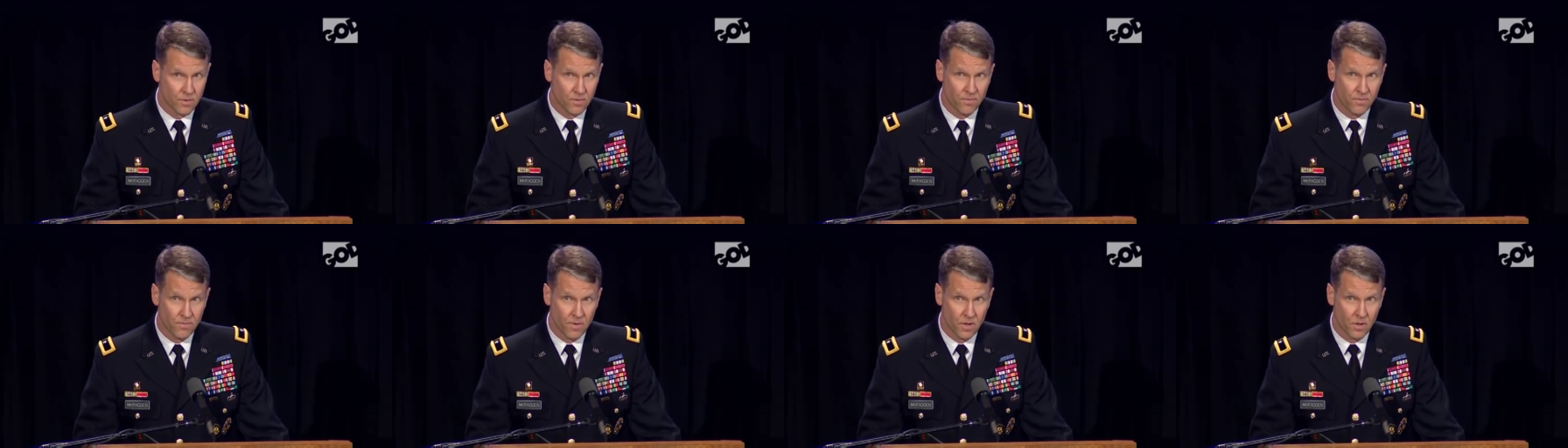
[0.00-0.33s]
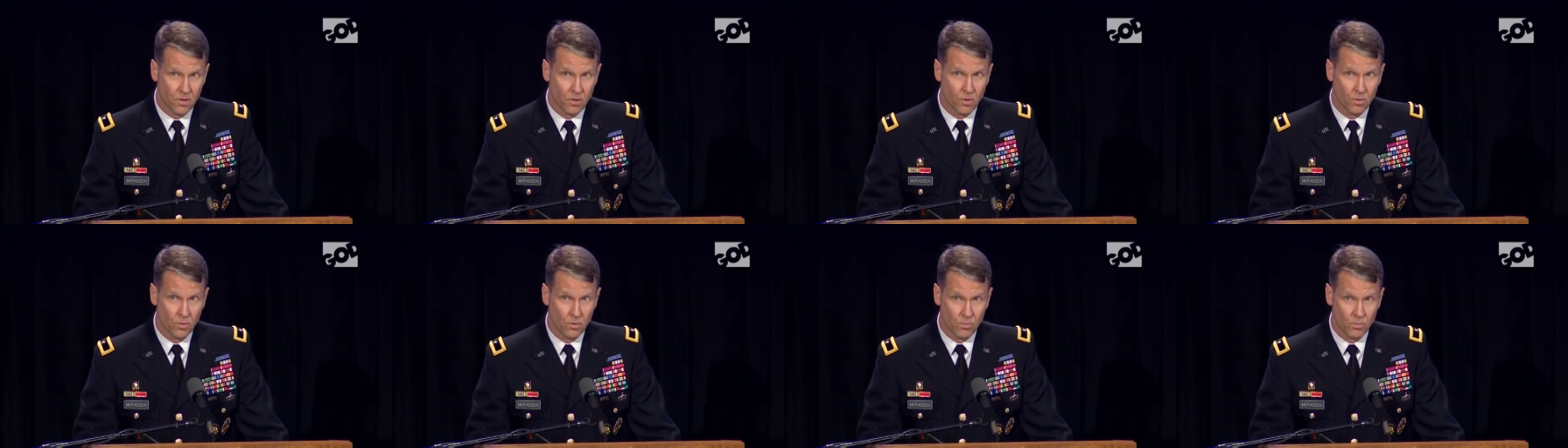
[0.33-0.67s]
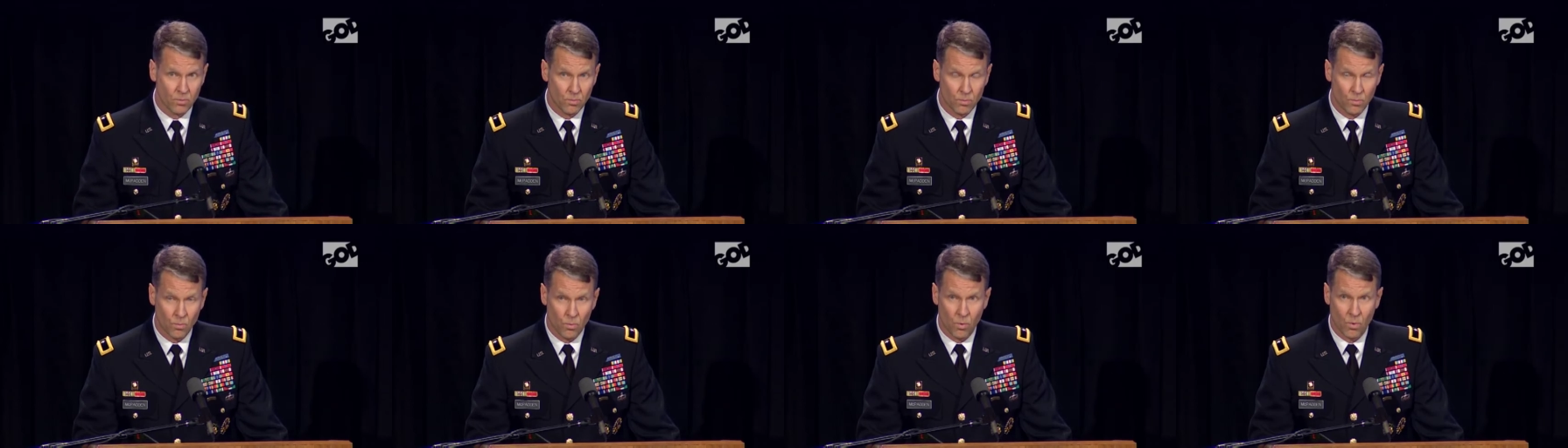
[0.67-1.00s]
fellow
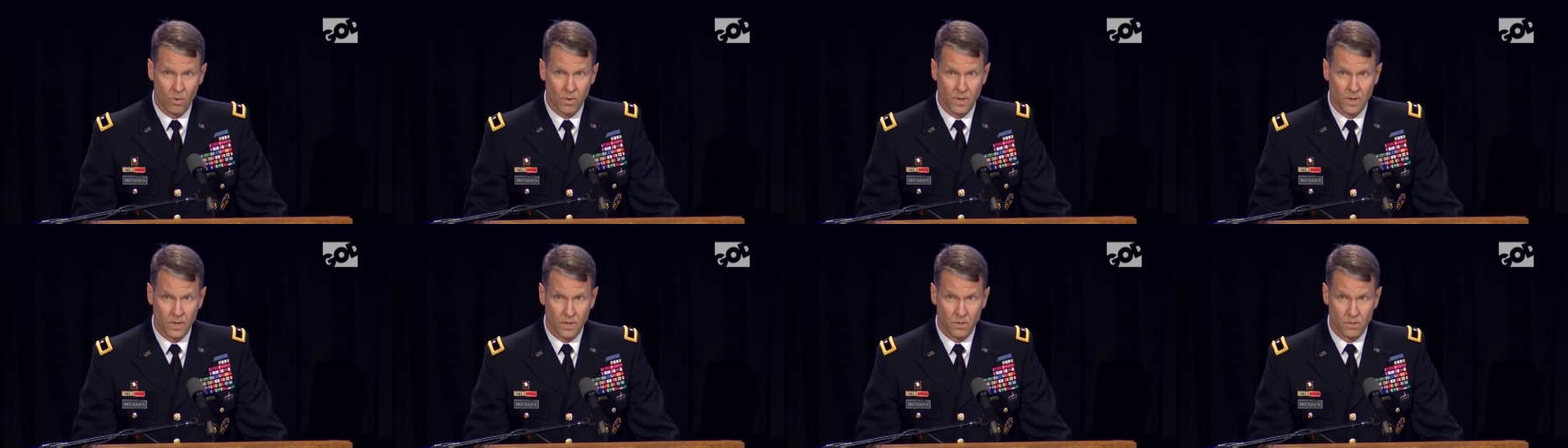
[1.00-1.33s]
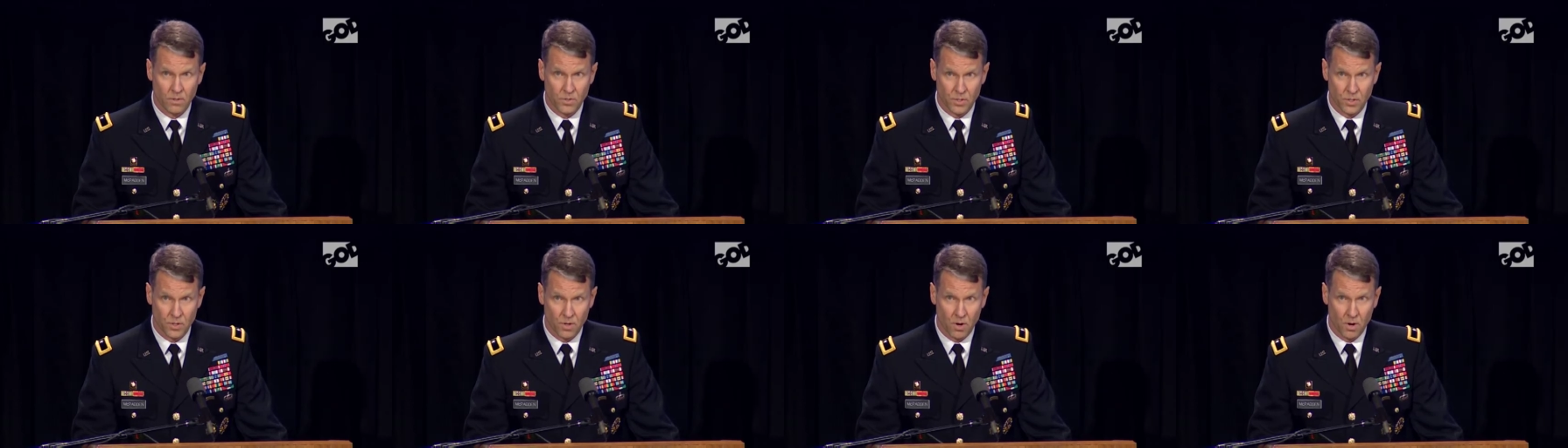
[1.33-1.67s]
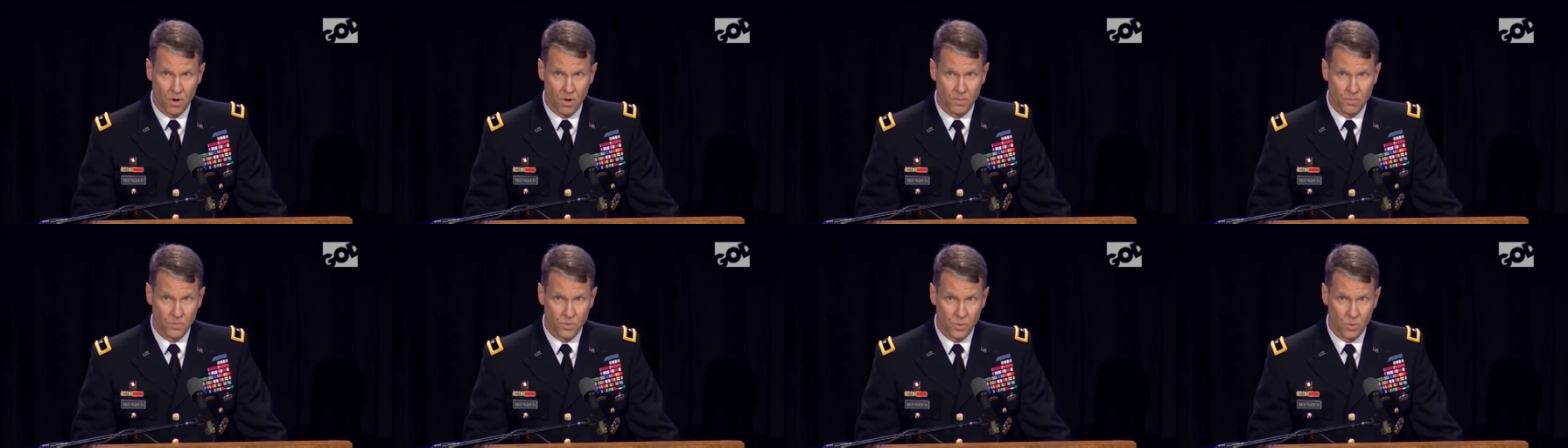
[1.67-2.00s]
warriors in
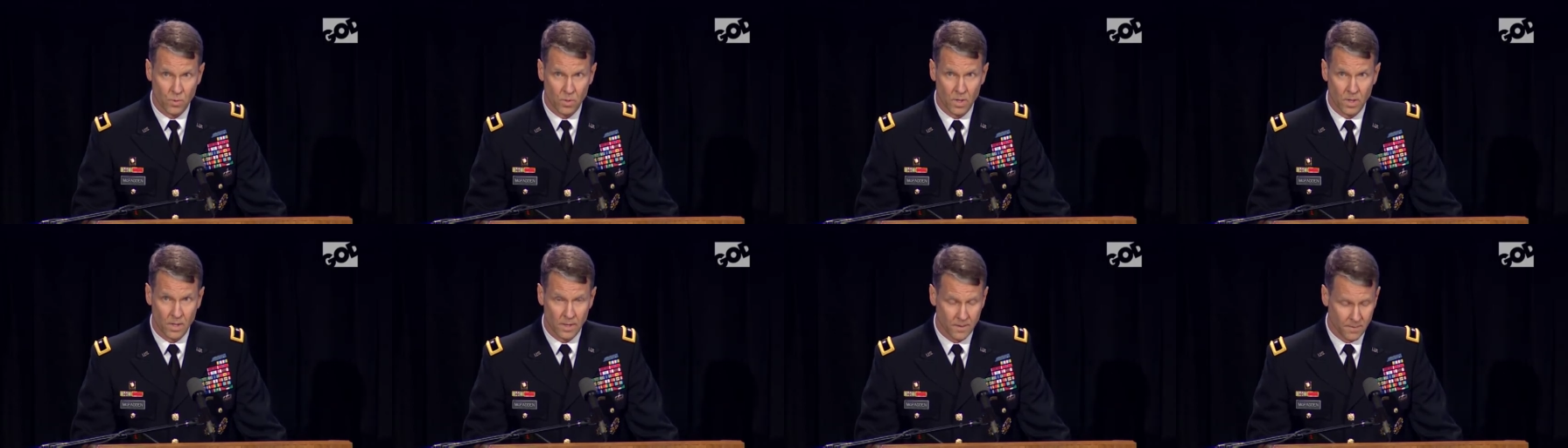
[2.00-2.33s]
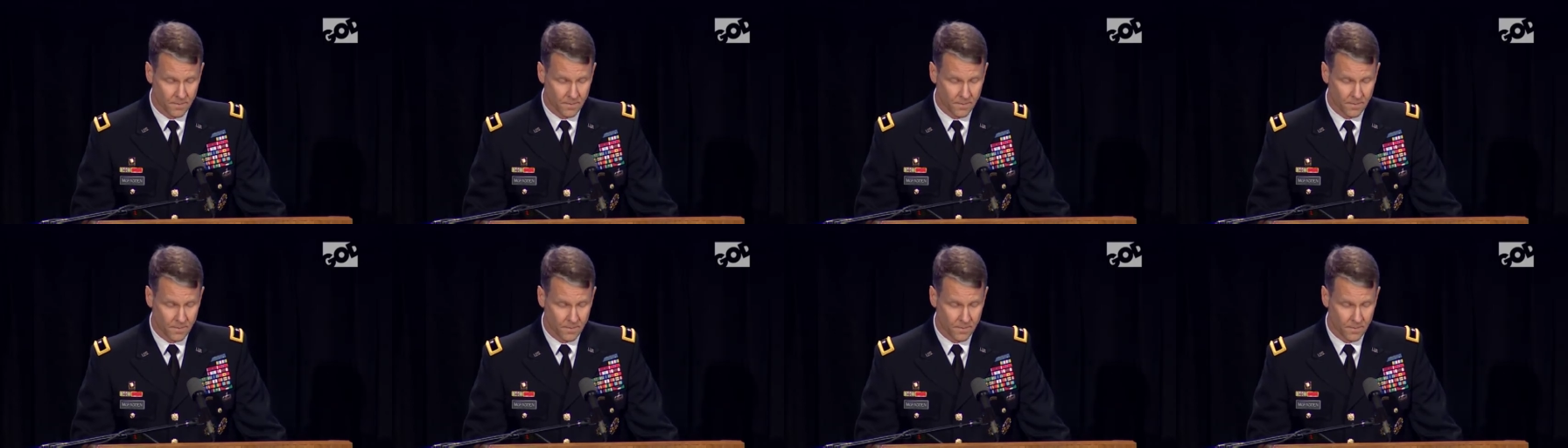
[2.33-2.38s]
harm's way.